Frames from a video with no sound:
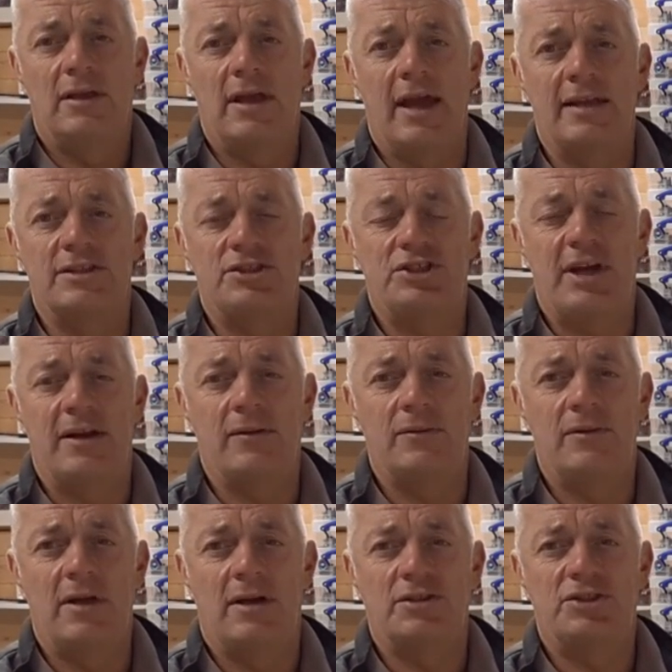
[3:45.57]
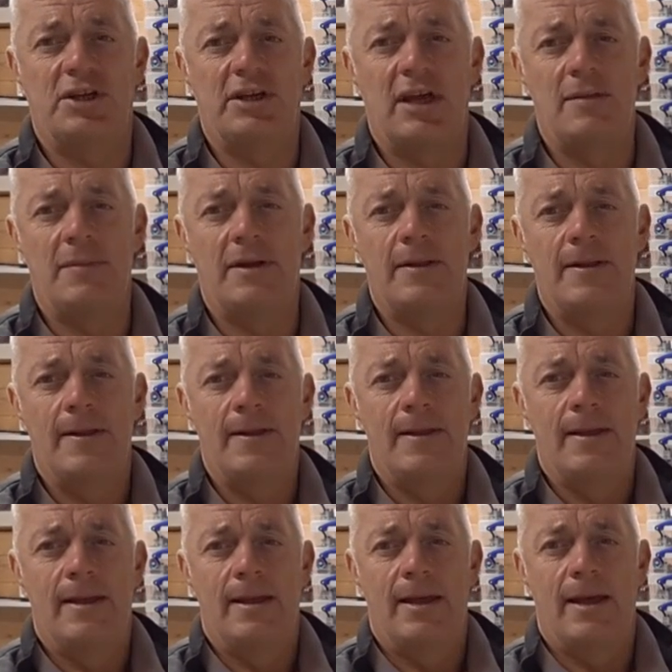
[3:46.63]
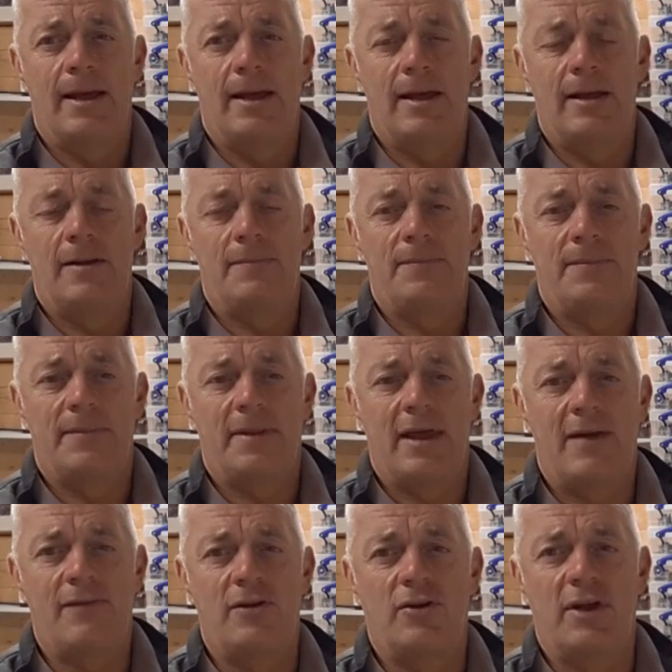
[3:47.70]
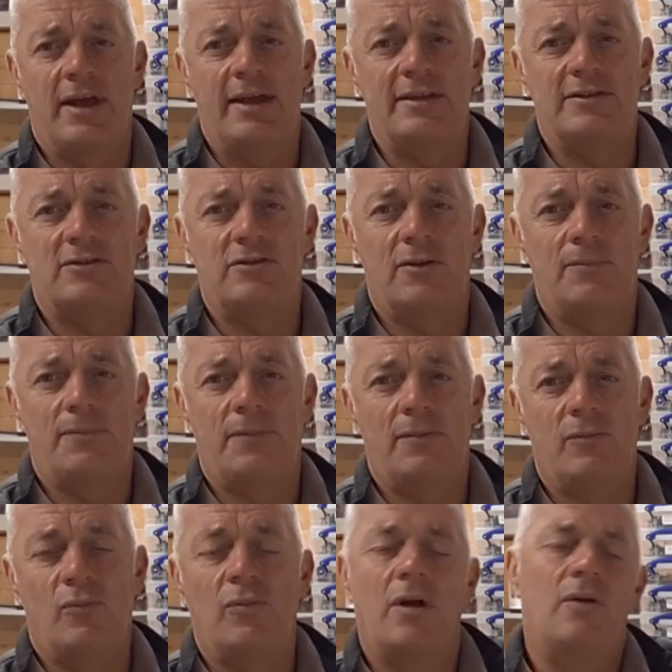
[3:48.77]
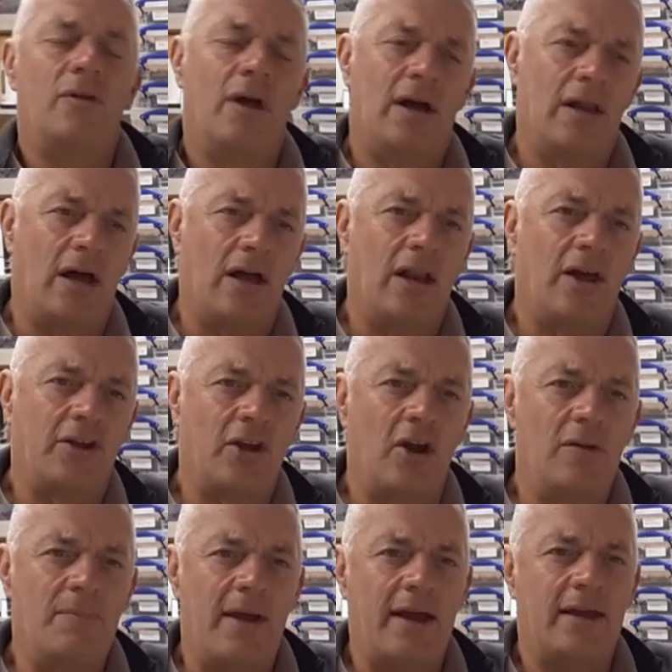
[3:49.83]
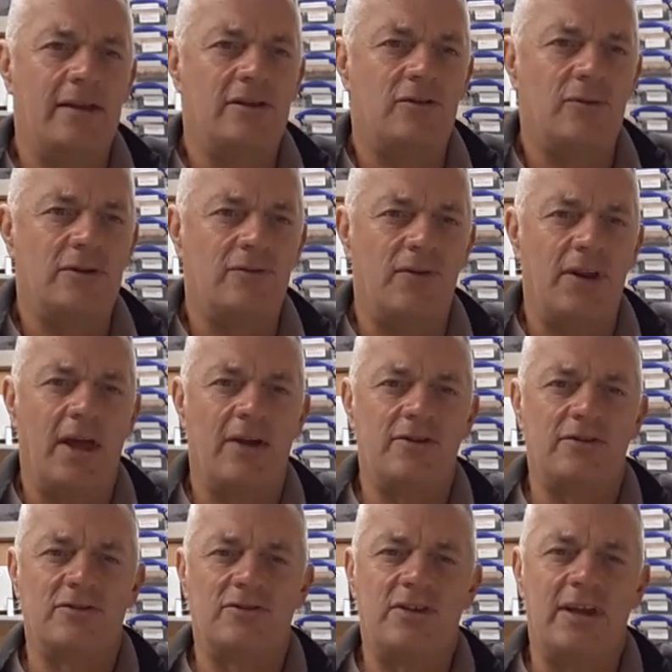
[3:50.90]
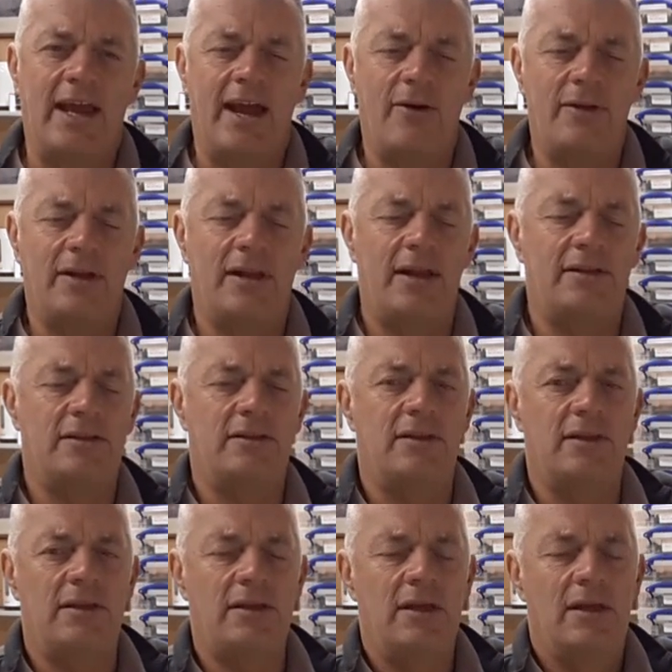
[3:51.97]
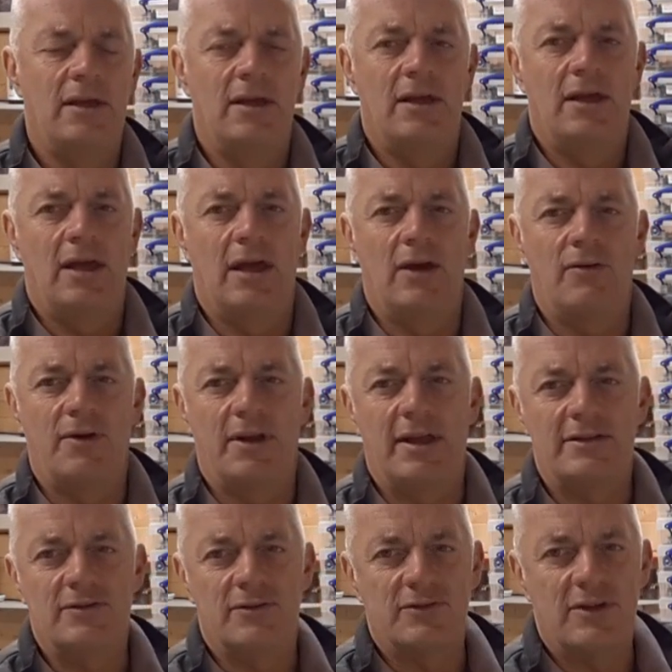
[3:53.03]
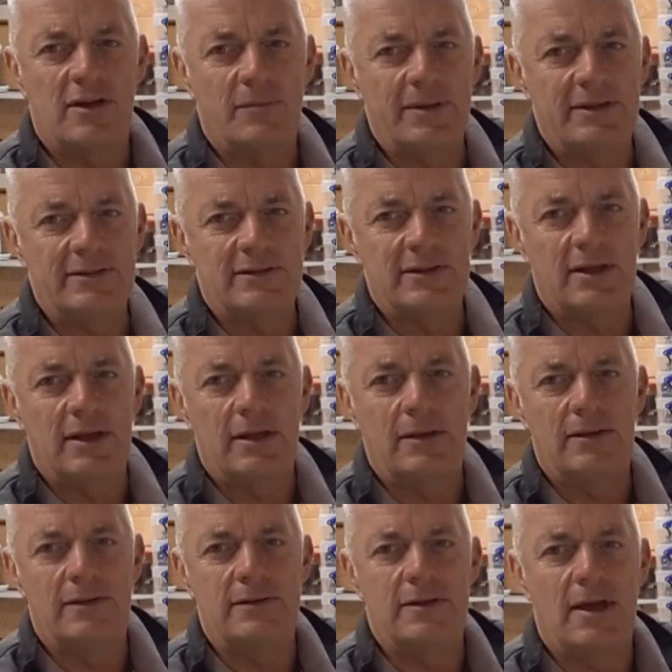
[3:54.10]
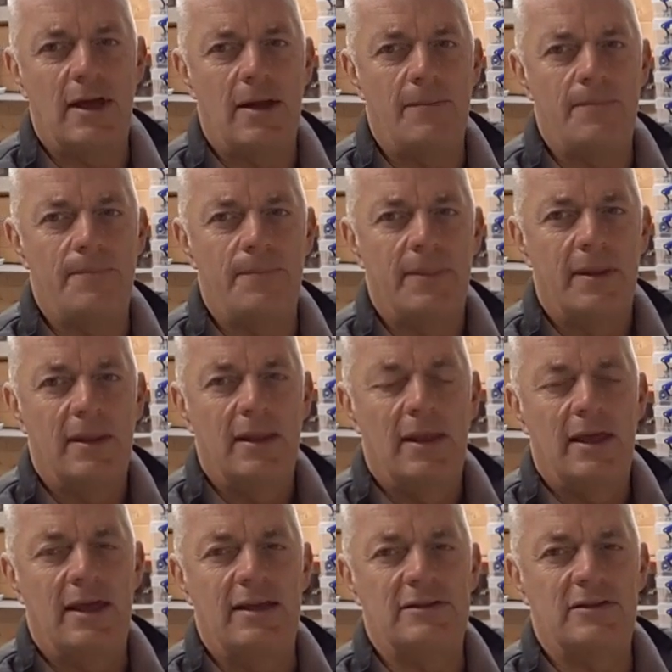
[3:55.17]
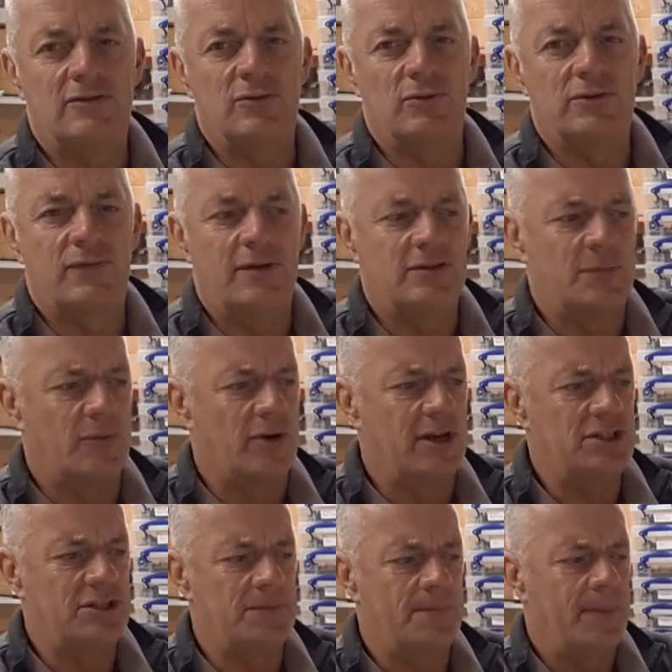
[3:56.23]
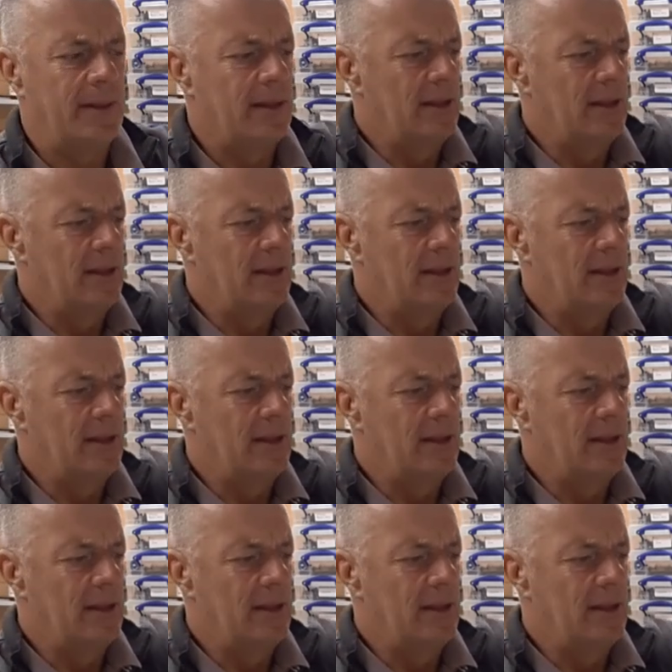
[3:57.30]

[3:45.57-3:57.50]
Ken's channel, the Yorkshire Gamer, have a look at his. I like going back into his videos and seeing how he collected the Renaissance armies, and it's a source of inspiration.